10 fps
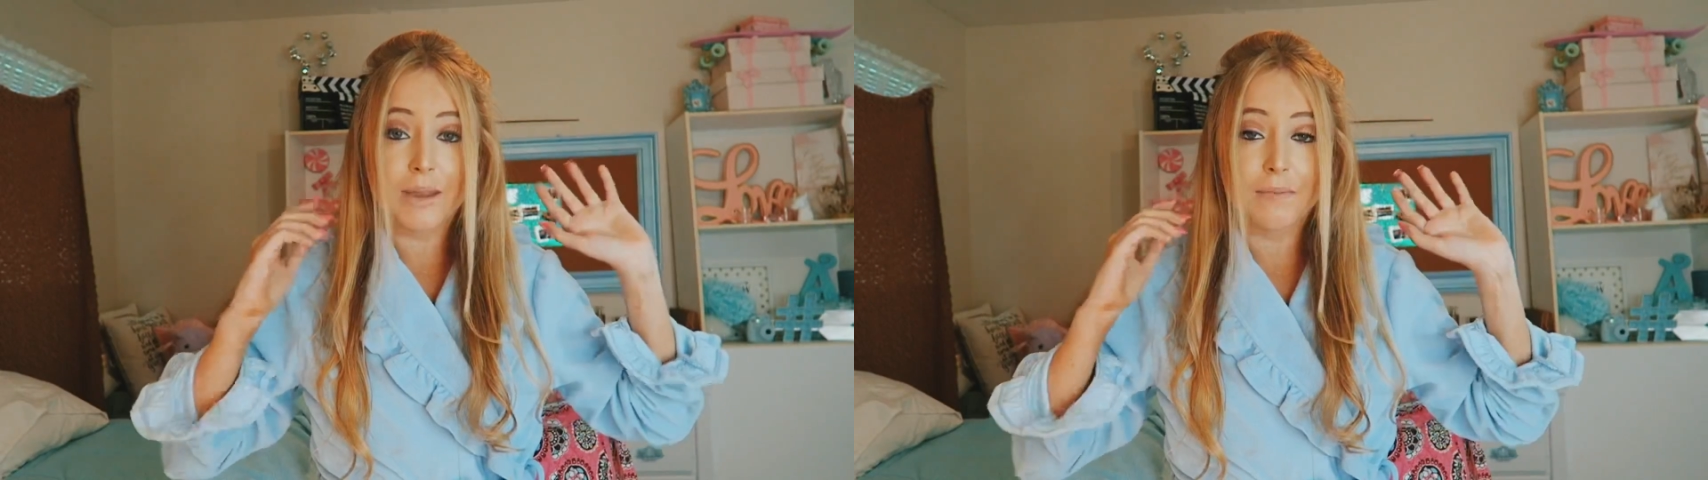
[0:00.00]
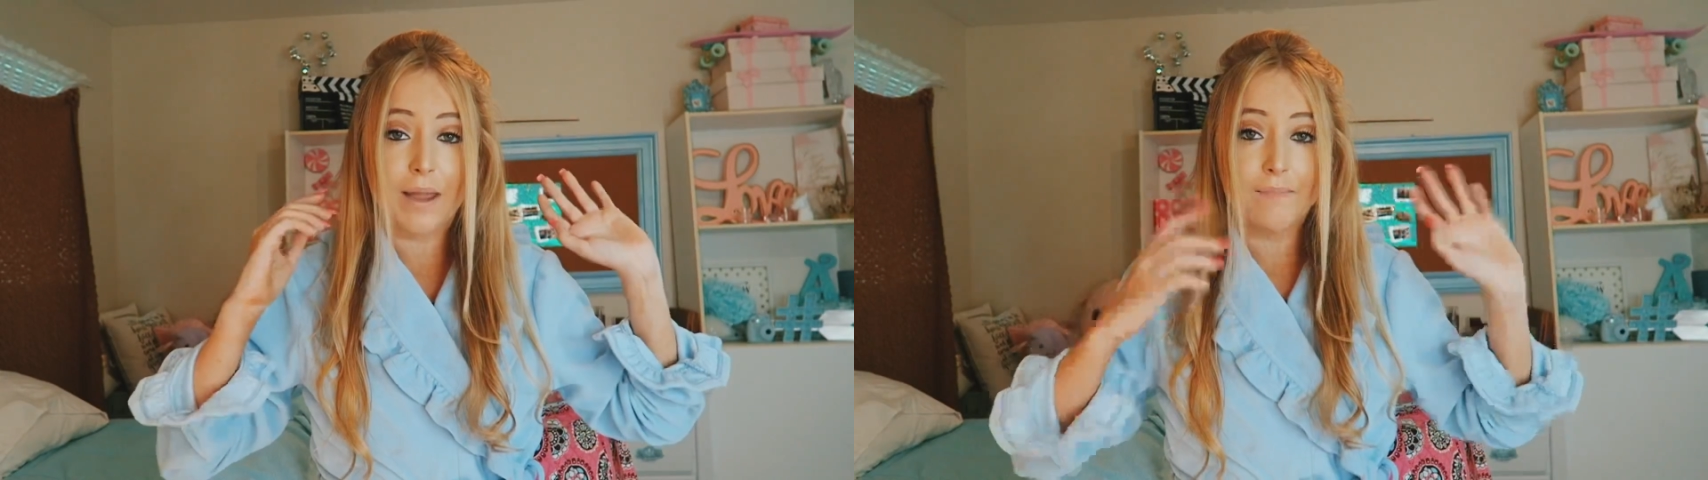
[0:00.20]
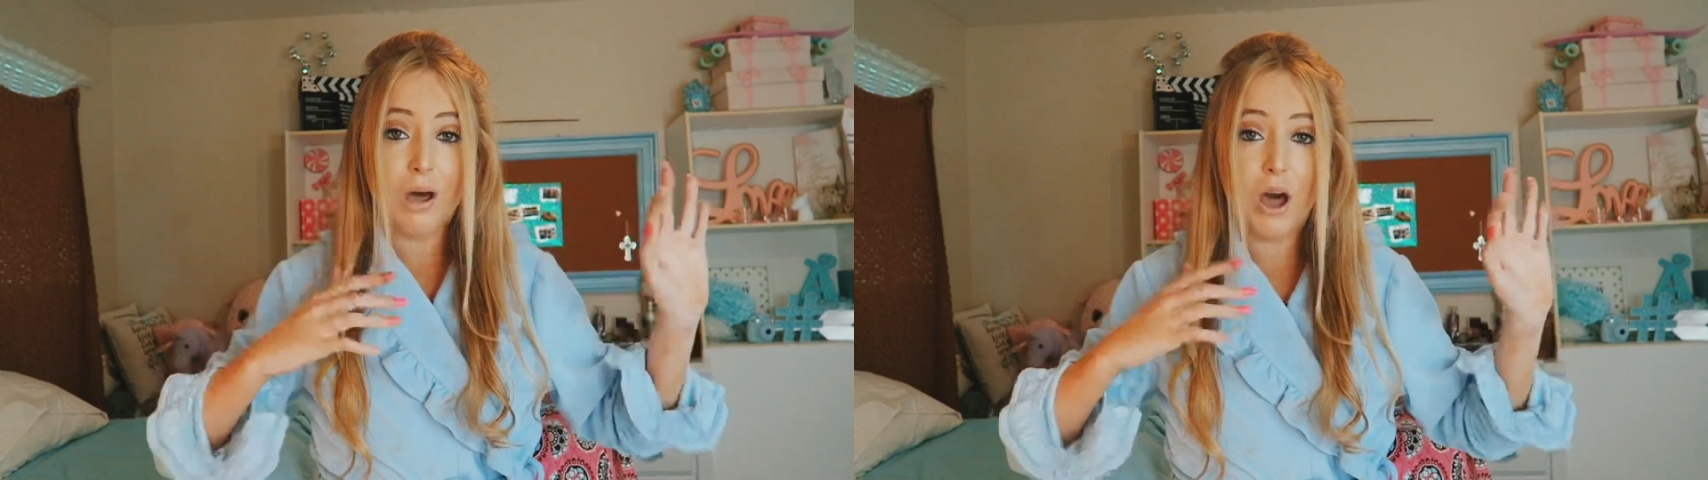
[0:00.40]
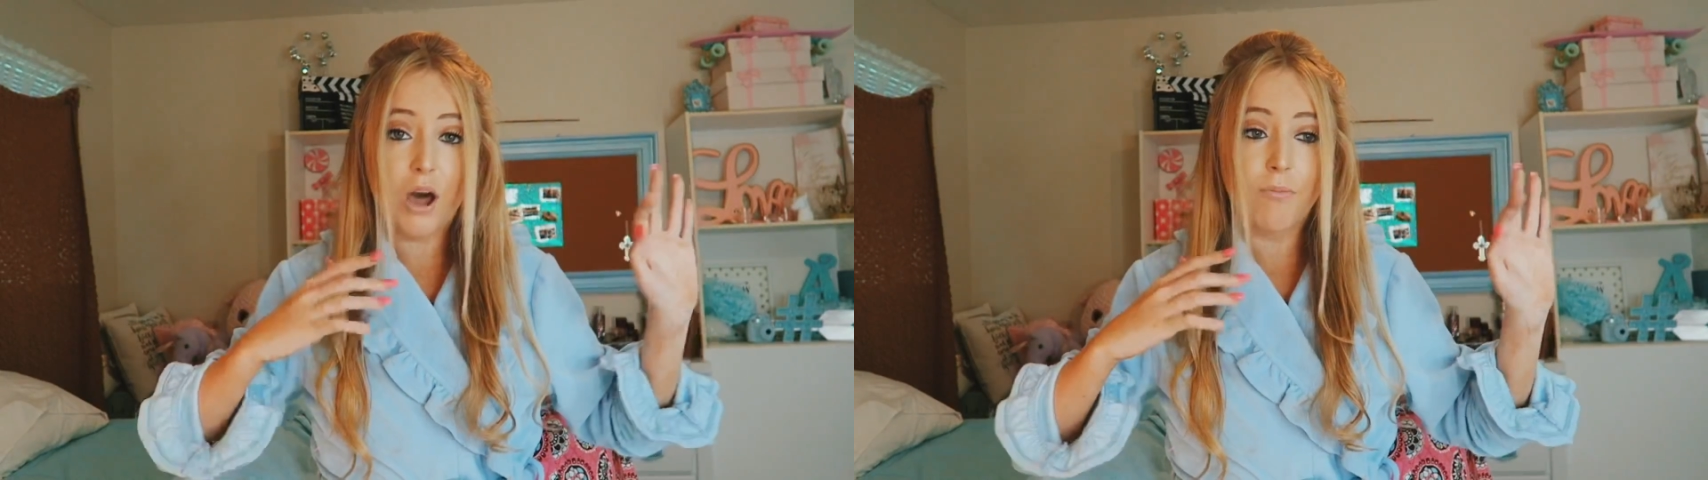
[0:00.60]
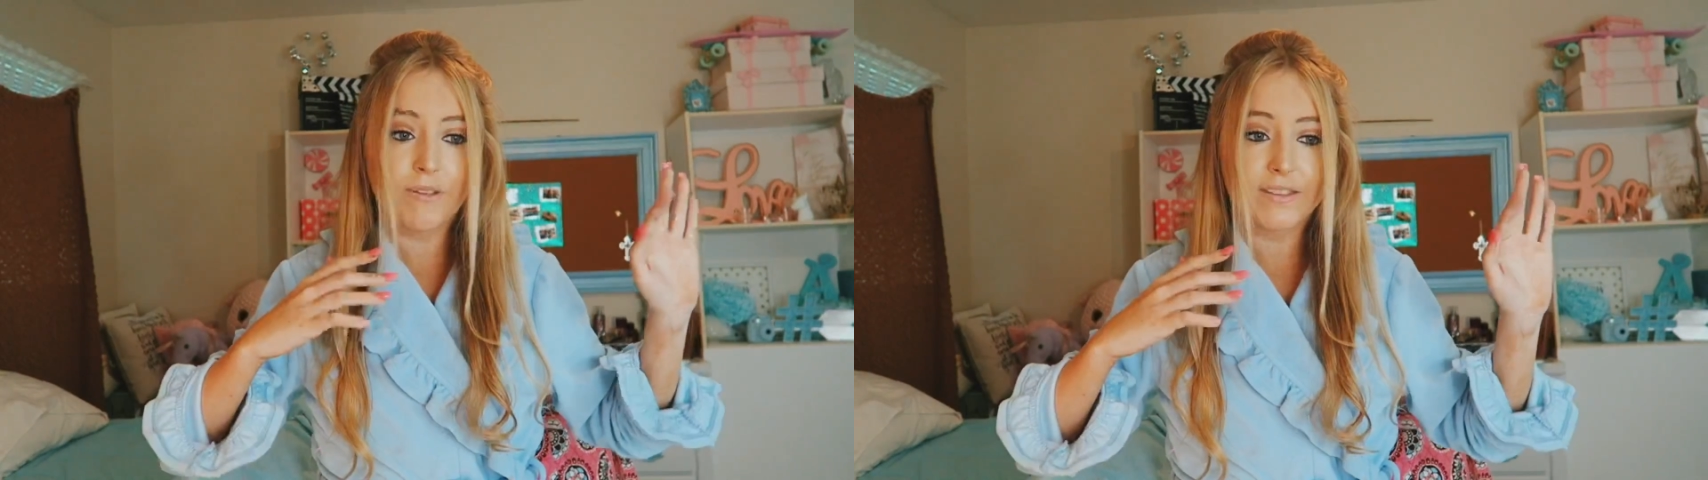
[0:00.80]
me and my
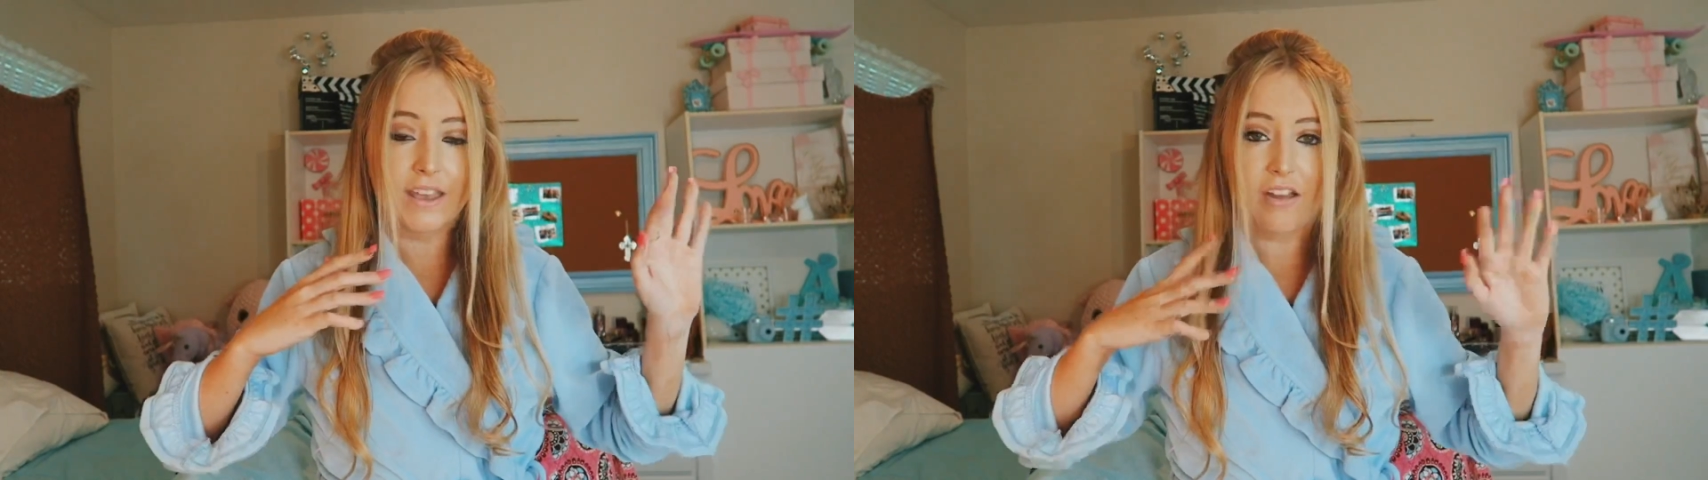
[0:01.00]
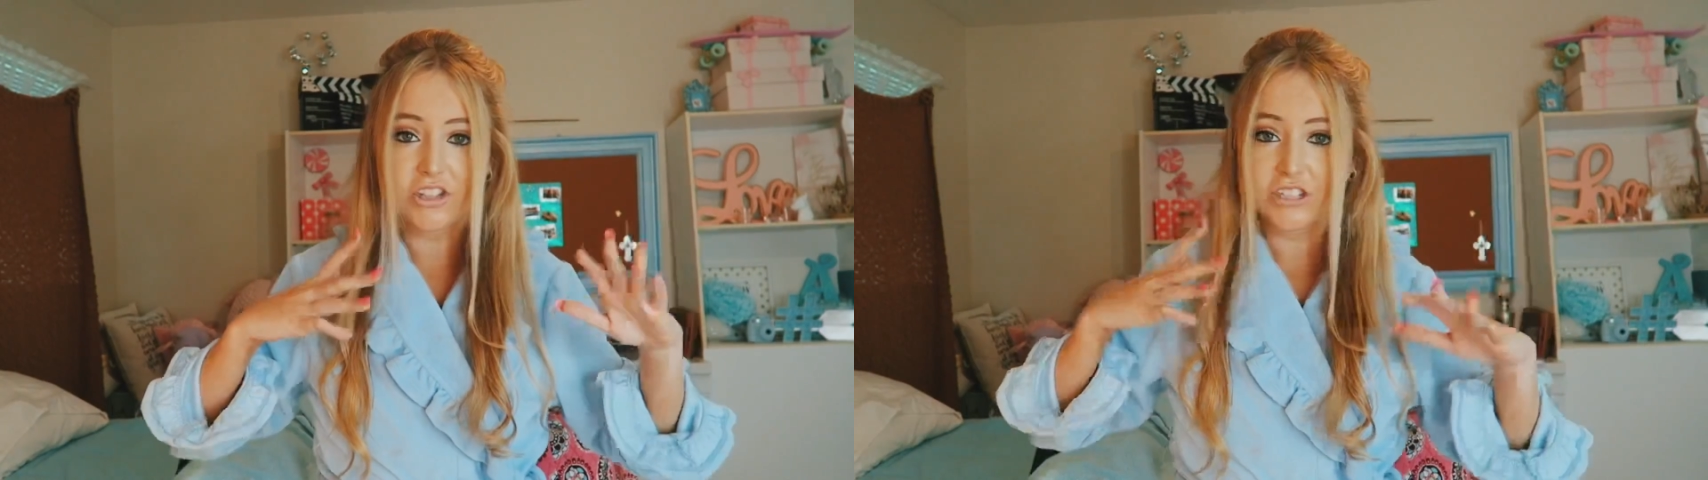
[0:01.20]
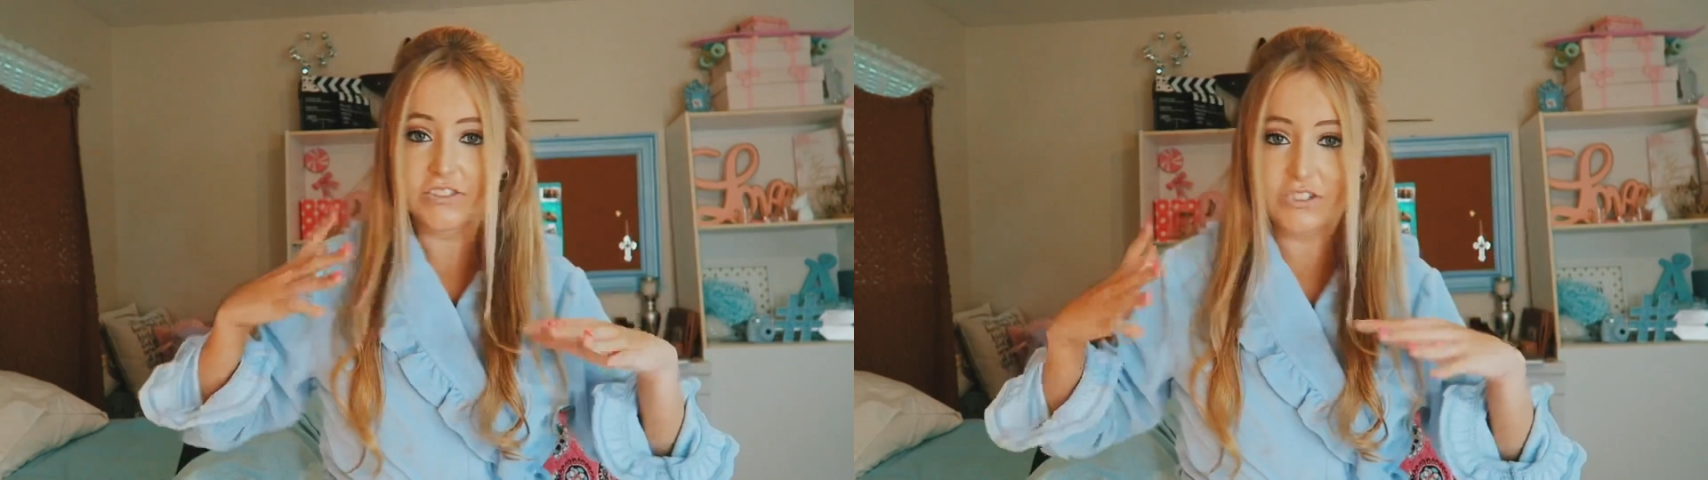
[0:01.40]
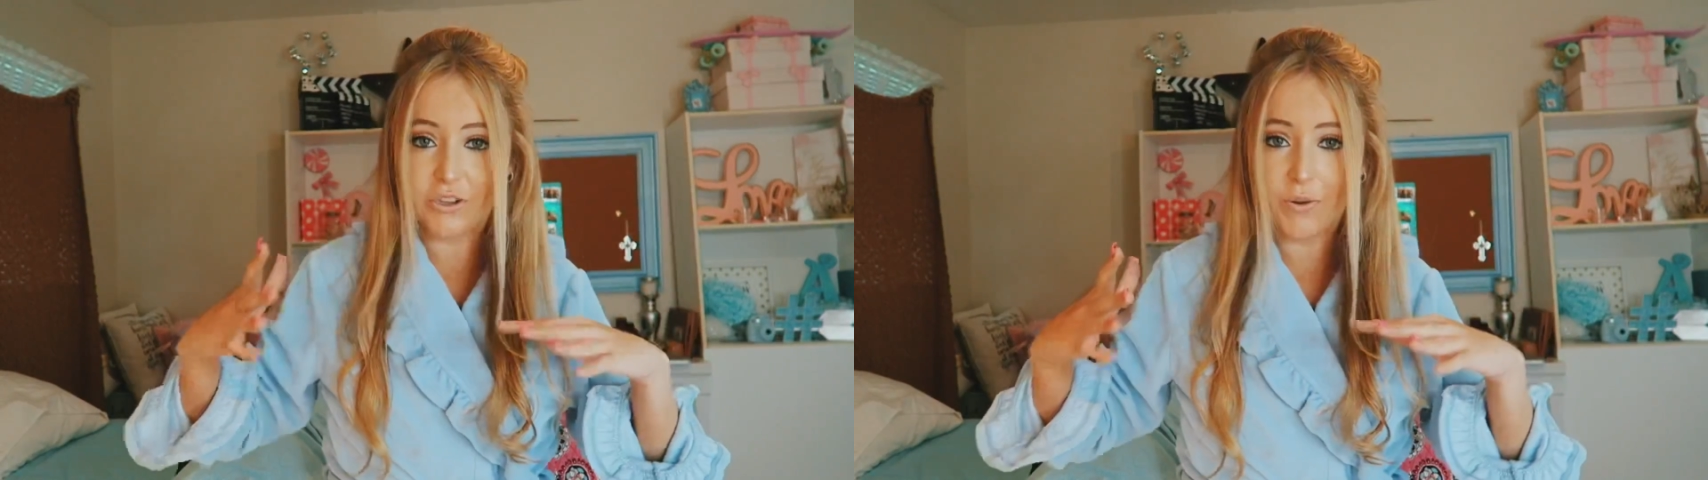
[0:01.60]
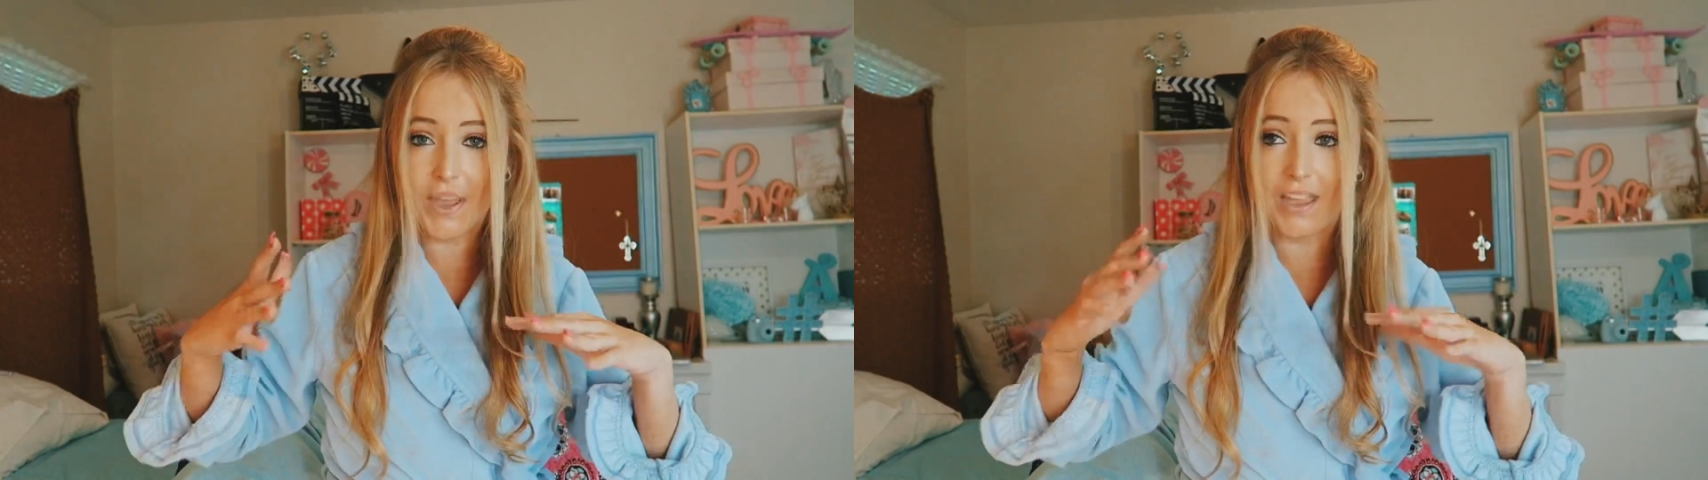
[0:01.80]
mom, and see how she's
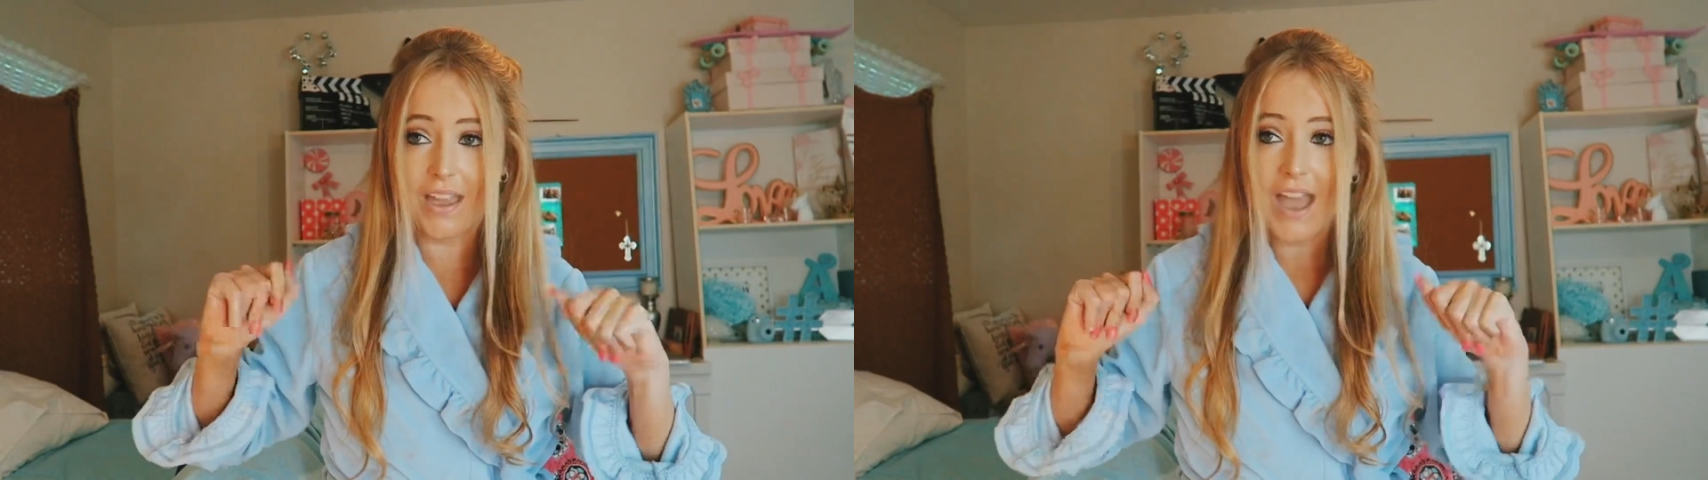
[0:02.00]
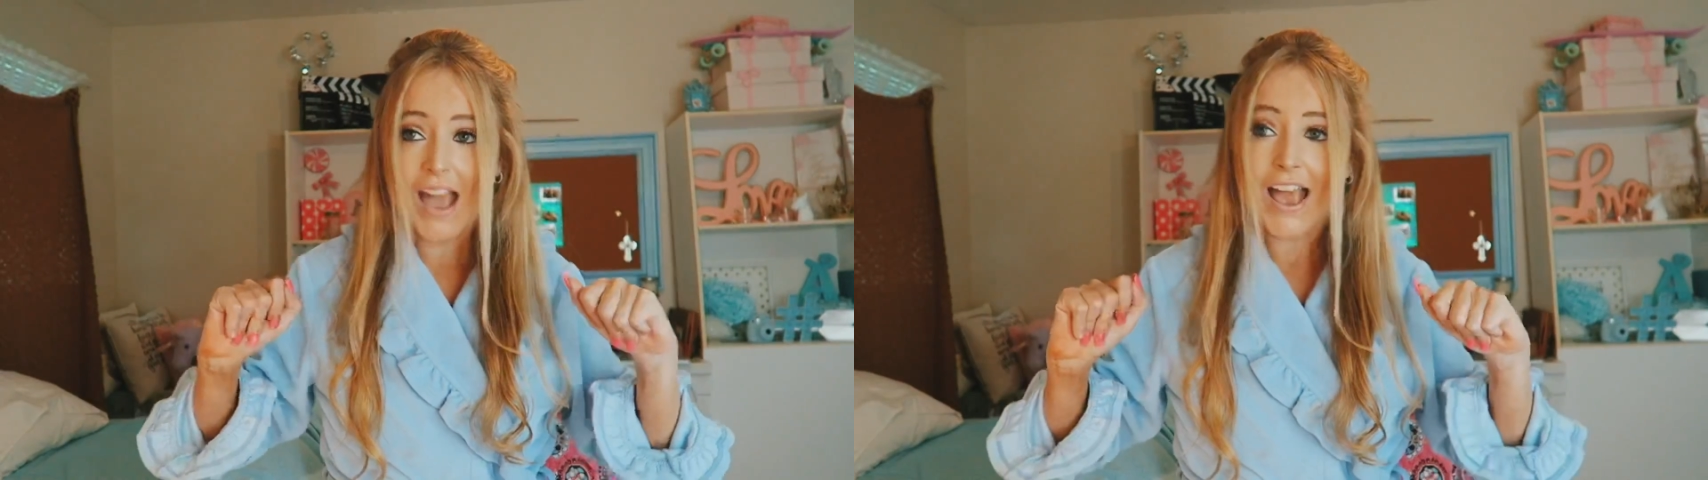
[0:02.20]
doing.